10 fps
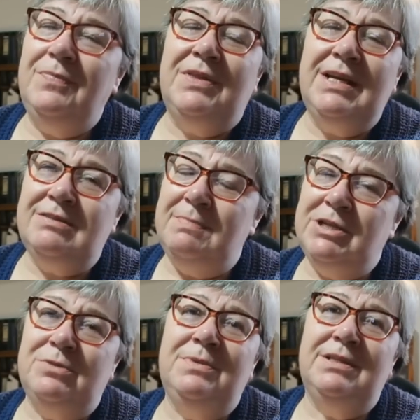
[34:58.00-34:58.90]
These
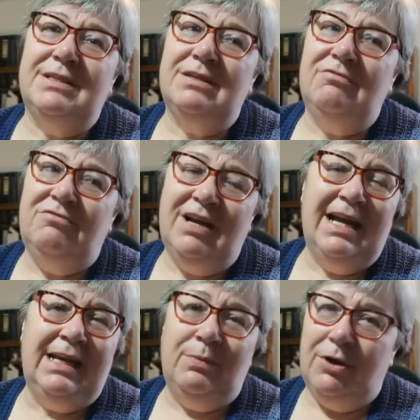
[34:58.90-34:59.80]
measurements
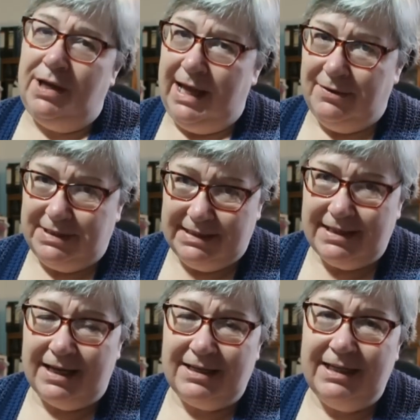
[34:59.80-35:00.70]
rarely work out
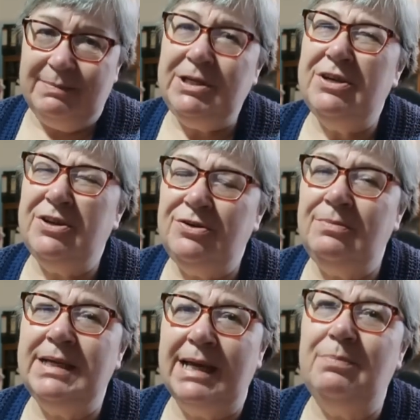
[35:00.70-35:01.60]
exactly, but you can
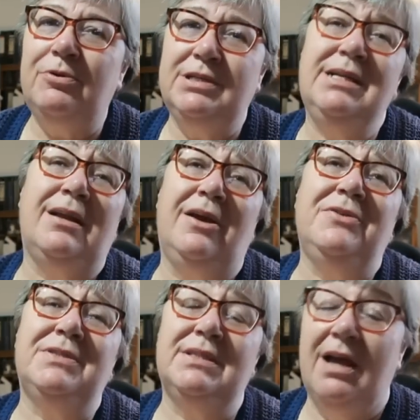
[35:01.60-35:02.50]
normally get pretty
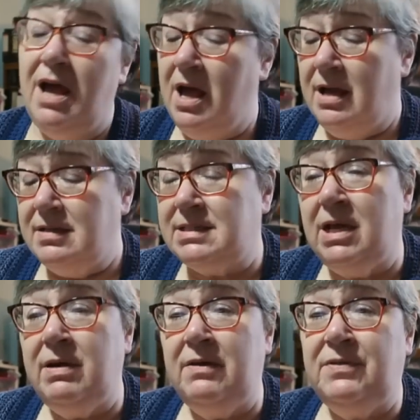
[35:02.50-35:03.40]
close.
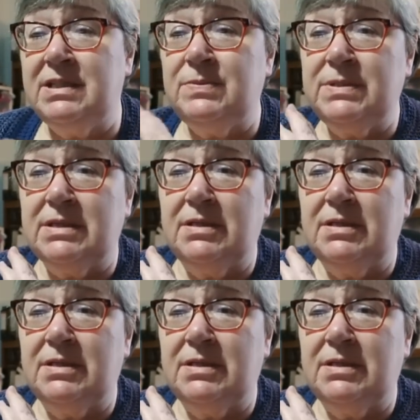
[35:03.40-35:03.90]
So if this was a